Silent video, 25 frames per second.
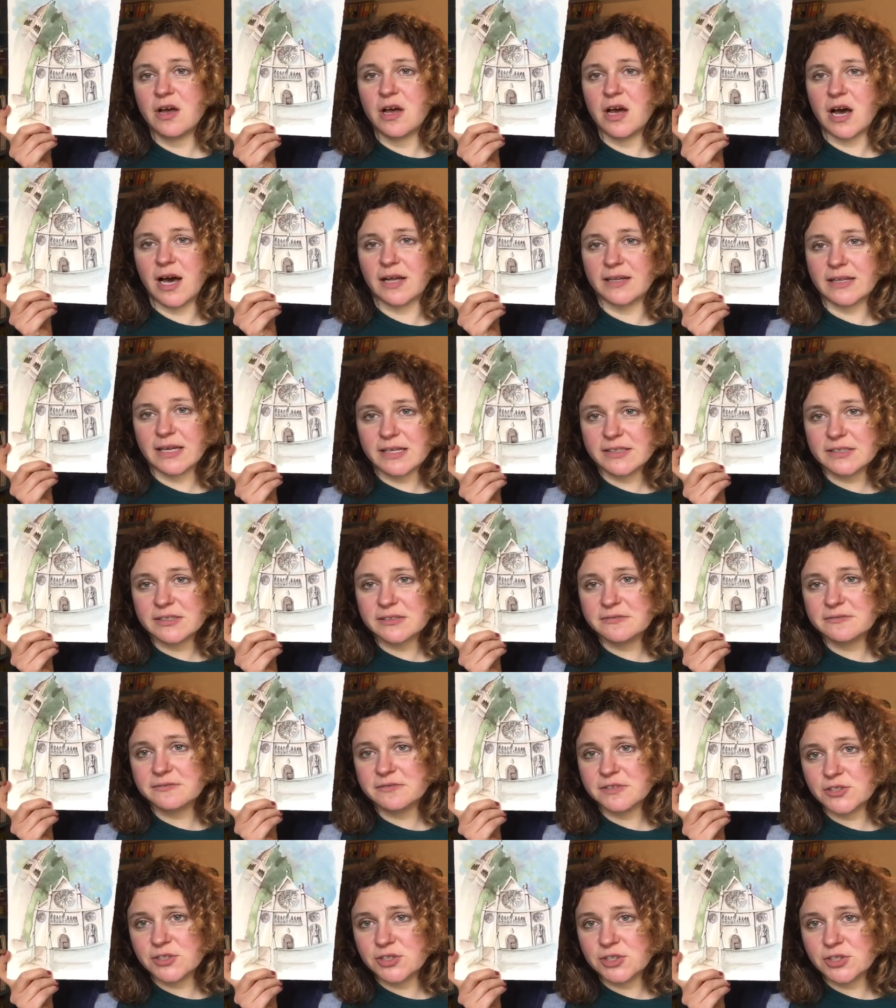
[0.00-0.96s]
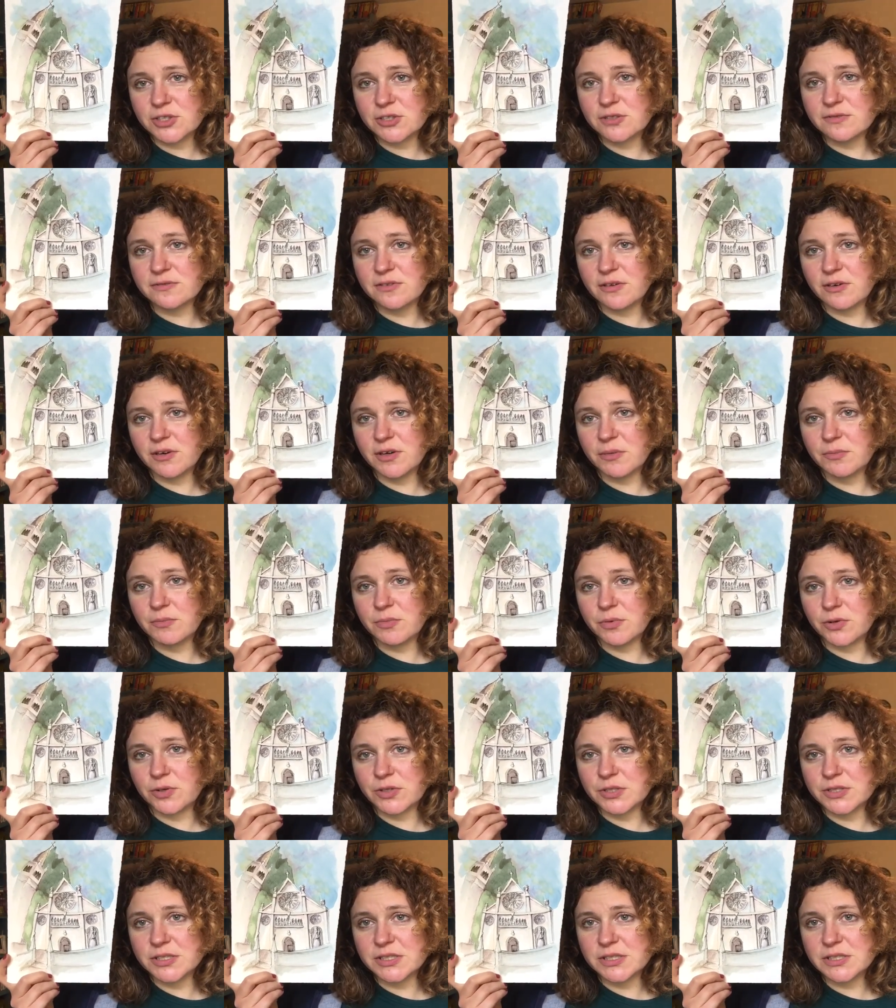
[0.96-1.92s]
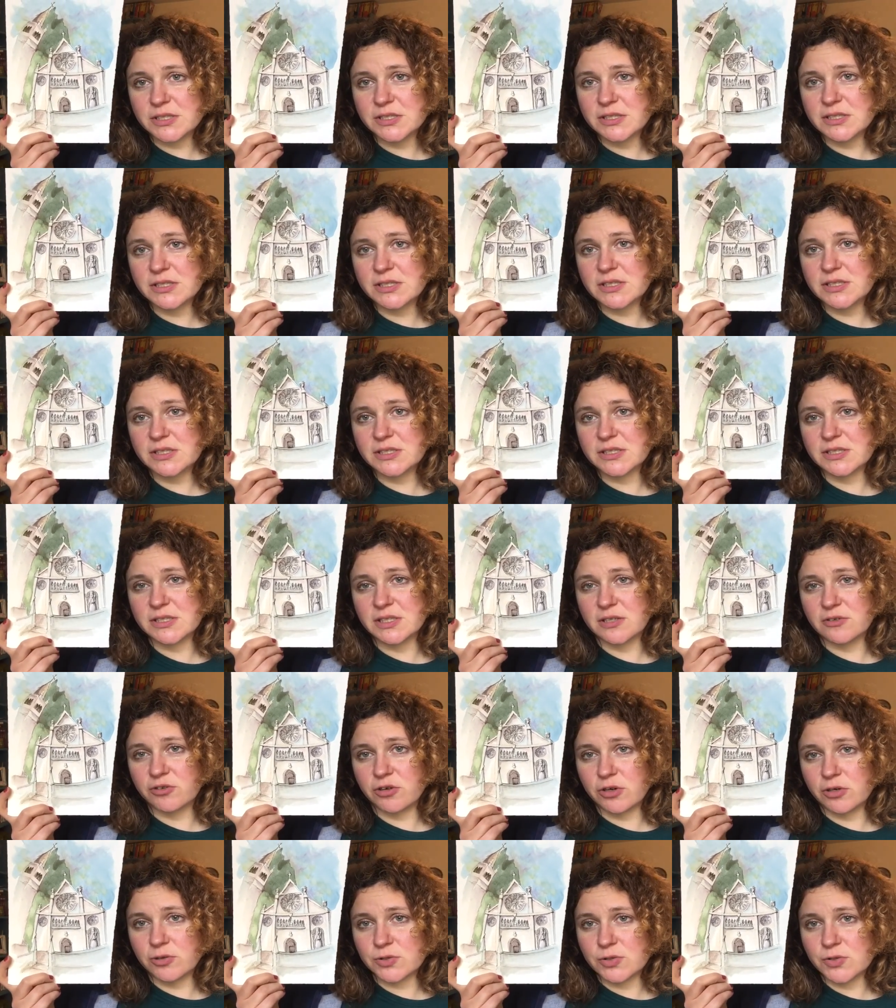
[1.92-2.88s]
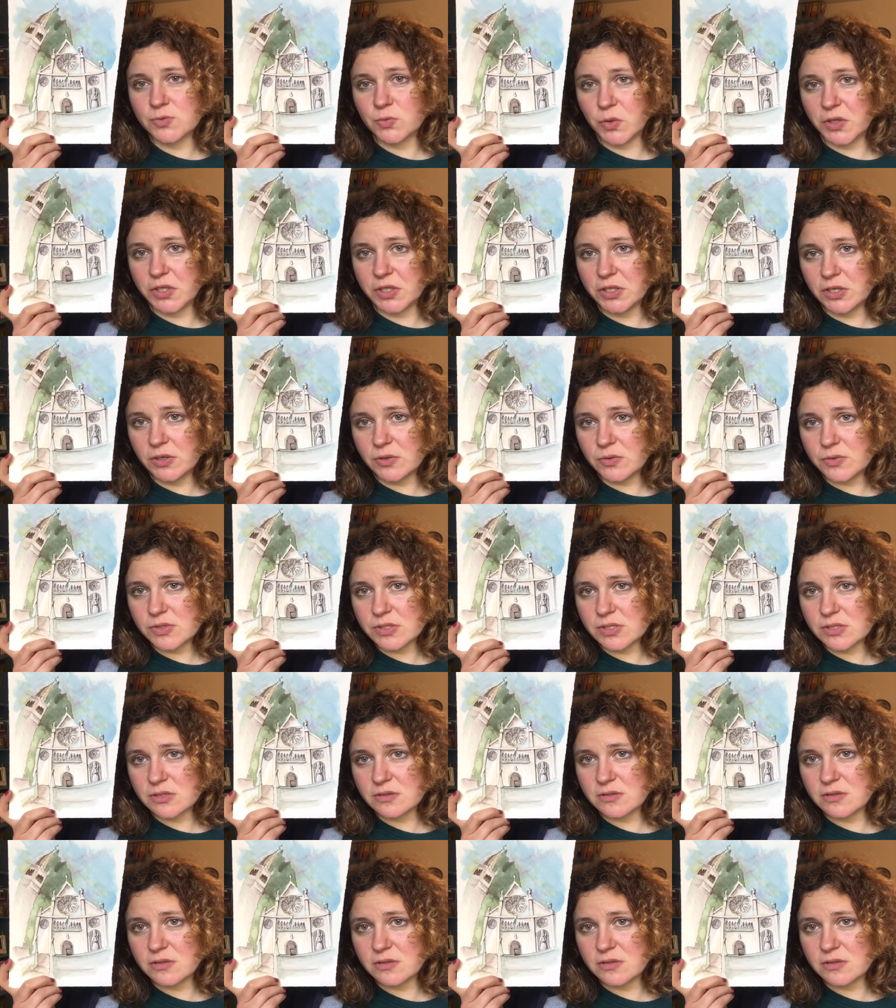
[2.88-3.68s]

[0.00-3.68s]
Another feature, very important, is the rose windows.